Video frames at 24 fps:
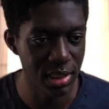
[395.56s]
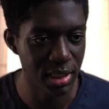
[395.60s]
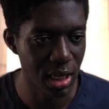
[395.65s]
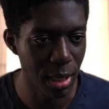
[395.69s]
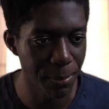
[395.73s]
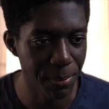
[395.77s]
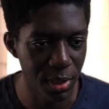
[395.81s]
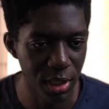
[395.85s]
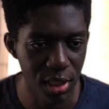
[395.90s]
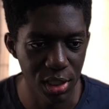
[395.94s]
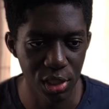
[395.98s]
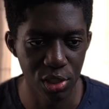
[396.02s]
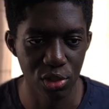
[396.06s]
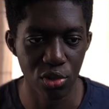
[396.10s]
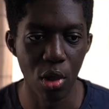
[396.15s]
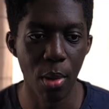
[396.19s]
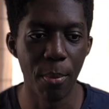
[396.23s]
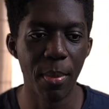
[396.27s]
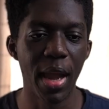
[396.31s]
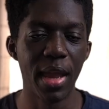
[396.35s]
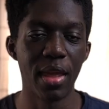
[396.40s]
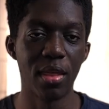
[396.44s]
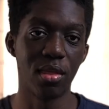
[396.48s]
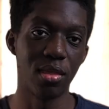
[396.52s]
Japanese is not
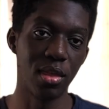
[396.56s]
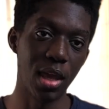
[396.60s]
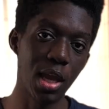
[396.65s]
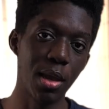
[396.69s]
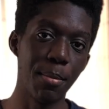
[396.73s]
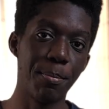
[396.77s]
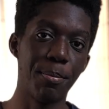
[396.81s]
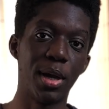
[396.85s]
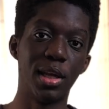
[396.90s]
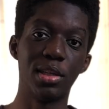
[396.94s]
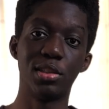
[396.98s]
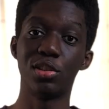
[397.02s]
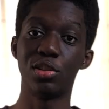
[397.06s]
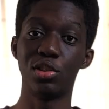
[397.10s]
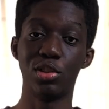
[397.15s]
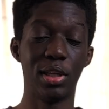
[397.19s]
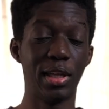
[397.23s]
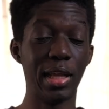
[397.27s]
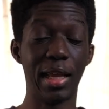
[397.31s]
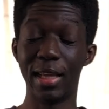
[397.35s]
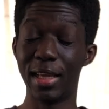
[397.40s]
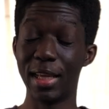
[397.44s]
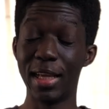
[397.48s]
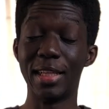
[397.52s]
my thing, but
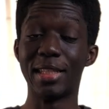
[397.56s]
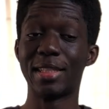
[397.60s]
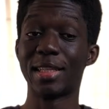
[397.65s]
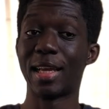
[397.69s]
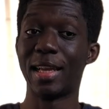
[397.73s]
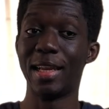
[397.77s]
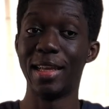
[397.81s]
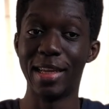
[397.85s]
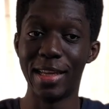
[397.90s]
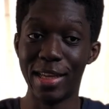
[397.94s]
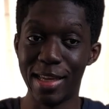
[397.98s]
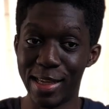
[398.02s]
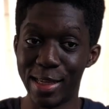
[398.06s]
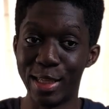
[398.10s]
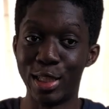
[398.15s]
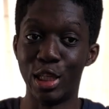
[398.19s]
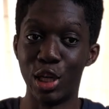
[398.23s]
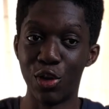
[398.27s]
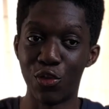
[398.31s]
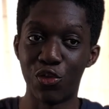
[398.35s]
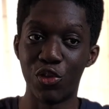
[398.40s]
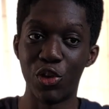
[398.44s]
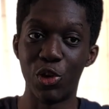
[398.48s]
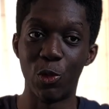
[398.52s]
it's clearly a
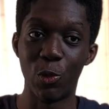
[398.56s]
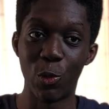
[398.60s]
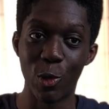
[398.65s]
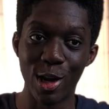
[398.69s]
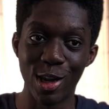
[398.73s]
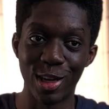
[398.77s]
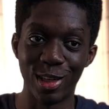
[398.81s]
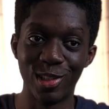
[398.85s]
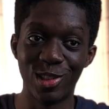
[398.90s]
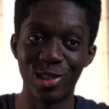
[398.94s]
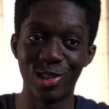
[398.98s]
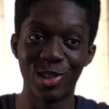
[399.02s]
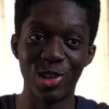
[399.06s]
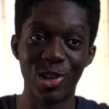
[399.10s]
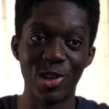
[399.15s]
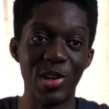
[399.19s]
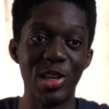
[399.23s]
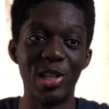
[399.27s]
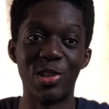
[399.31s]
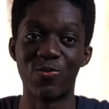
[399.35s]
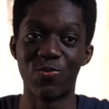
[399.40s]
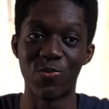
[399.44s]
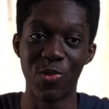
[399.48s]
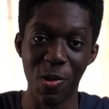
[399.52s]
different word, so
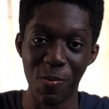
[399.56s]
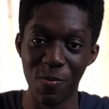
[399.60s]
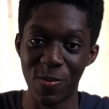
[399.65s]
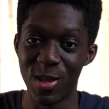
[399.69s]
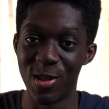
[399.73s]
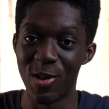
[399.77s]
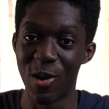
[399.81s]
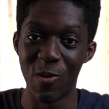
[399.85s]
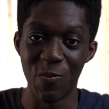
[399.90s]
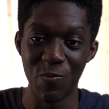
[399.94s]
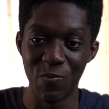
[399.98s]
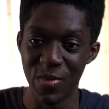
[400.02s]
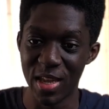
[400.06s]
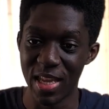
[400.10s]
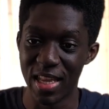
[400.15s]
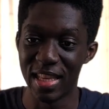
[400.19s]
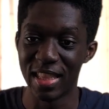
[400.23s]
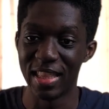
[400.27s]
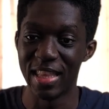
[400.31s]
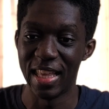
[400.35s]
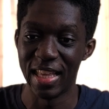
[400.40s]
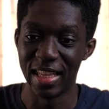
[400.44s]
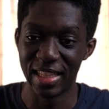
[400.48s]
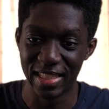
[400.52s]
it's probably not meaning
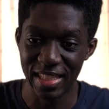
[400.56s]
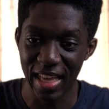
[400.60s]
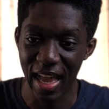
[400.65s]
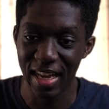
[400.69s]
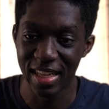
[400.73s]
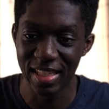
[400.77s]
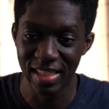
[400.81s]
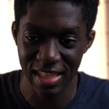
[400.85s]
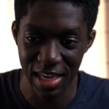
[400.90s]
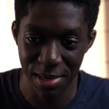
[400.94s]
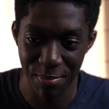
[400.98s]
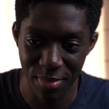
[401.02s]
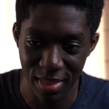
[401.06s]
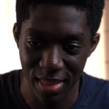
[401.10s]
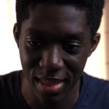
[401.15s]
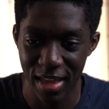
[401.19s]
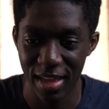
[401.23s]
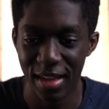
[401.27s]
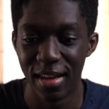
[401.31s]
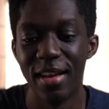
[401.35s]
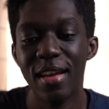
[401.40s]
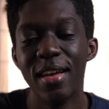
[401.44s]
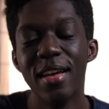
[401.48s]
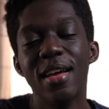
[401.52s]
the exact same
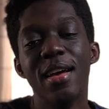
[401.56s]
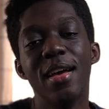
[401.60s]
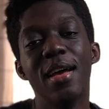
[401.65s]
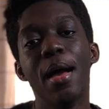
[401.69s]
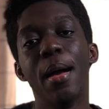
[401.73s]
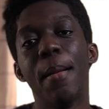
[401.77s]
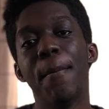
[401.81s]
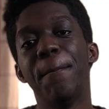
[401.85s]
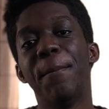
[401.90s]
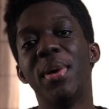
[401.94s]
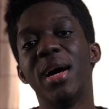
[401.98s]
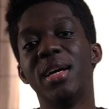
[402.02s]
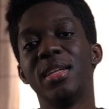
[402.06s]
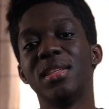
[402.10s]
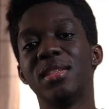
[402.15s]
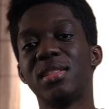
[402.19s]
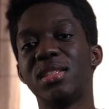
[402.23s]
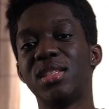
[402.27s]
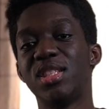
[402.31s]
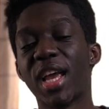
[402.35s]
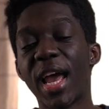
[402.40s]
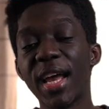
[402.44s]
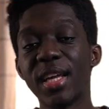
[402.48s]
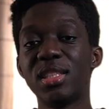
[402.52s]
thing. But
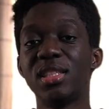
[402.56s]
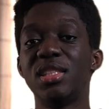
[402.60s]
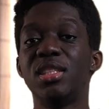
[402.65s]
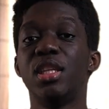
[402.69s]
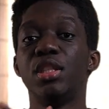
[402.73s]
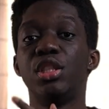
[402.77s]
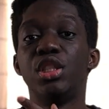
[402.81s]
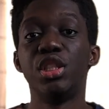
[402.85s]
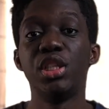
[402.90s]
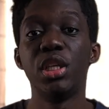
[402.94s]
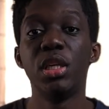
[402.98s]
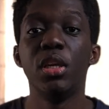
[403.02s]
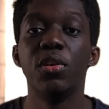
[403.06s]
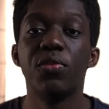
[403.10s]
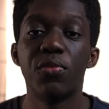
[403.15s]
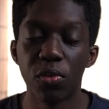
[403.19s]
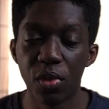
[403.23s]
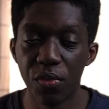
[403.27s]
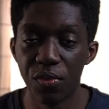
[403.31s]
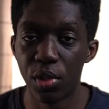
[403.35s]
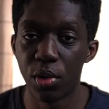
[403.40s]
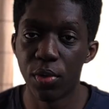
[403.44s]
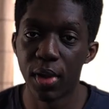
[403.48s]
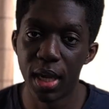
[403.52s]
Shanks is the chief
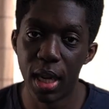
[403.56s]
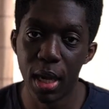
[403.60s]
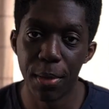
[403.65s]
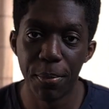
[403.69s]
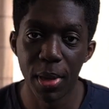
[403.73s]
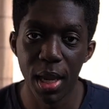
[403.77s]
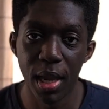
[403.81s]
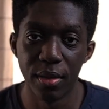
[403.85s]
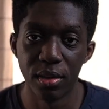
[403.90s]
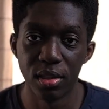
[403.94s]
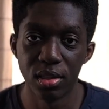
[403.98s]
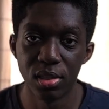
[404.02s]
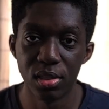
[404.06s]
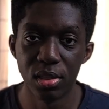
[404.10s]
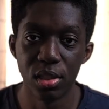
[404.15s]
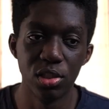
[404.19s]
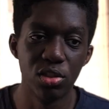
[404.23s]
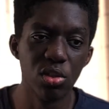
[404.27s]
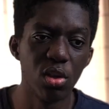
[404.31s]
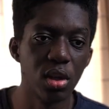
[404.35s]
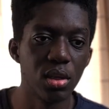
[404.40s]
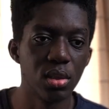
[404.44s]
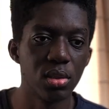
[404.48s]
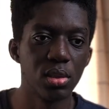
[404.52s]
of the Redhead Pirates. He's
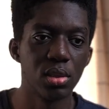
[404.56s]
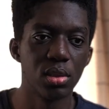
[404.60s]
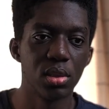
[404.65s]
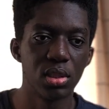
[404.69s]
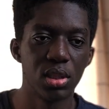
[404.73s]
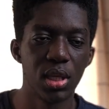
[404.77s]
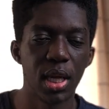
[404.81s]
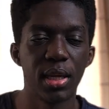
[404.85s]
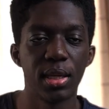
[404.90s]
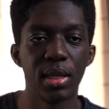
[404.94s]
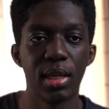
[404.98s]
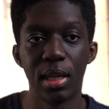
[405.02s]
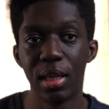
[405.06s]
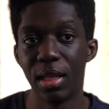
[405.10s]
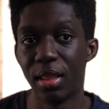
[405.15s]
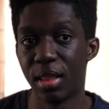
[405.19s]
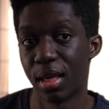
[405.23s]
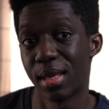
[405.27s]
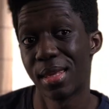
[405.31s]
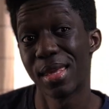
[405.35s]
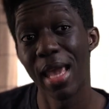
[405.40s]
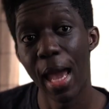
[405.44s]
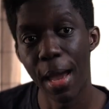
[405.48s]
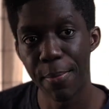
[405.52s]
not technically the
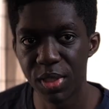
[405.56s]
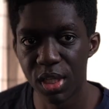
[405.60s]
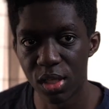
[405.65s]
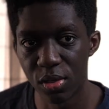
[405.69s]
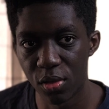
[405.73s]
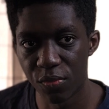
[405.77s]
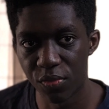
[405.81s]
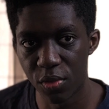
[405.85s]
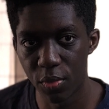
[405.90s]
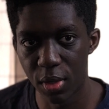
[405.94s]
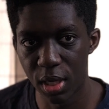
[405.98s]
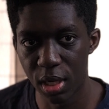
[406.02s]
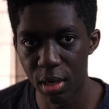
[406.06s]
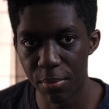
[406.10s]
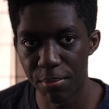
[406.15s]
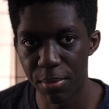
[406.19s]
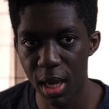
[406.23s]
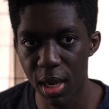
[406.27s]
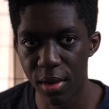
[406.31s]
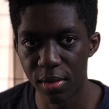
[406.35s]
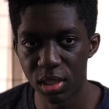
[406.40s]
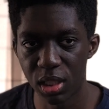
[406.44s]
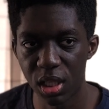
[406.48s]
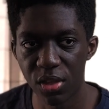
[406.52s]
captain of the Redhead
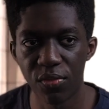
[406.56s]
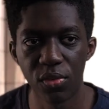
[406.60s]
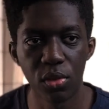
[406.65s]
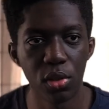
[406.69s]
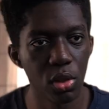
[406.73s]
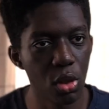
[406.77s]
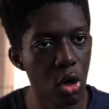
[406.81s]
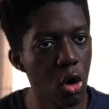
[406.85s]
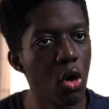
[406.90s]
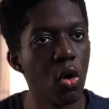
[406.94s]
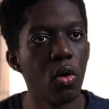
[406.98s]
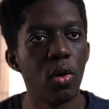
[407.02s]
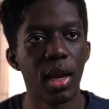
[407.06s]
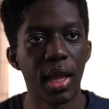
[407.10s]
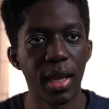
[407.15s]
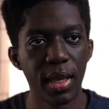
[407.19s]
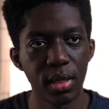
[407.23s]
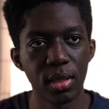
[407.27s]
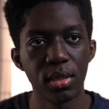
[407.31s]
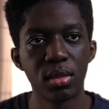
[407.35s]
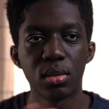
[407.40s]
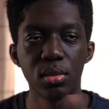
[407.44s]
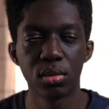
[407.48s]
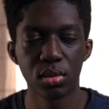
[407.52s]
Pirates, even though,
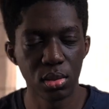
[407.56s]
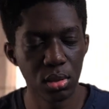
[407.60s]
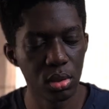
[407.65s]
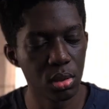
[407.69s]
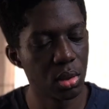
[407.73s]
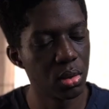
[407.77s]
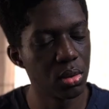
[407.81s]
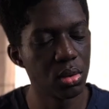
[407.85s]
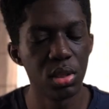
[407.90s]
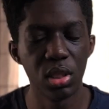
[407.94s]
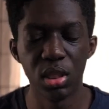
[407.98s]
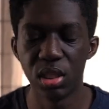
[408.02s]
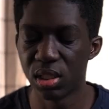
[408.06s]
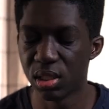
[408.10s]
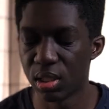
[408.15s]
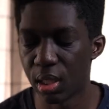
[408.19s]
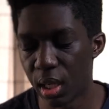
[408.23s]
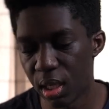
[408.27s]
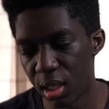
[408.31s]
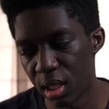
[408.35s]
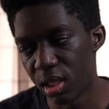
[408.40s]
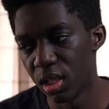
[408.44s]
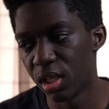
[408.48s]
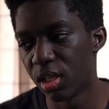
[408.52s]
like, you know, he's the
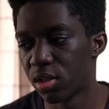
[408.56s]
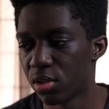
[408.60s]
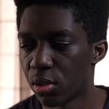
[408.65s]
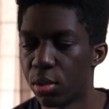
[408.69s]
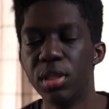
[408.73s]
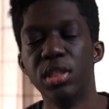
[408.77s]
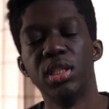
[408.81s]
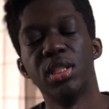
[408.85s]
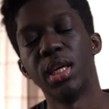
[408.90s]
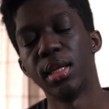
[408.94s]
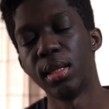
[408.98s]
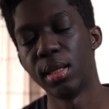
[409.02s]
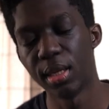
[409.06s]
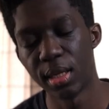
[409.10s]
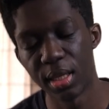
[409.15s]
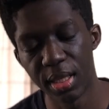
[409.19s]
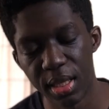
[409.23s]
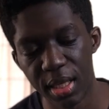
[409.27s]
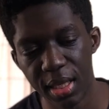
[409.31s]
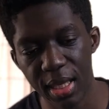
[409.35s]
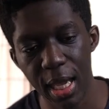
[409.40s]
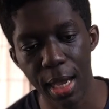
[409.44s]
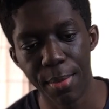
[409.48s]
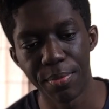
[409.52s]
leader, so he's technically
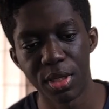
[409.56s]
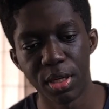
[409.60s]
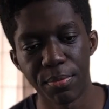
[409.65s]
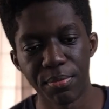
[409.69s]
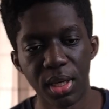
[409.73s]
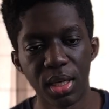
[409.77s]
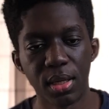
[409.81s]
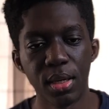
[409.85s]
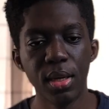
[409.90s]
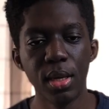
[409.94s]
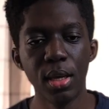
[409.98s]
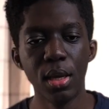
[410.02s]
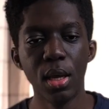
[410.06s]
the captain. But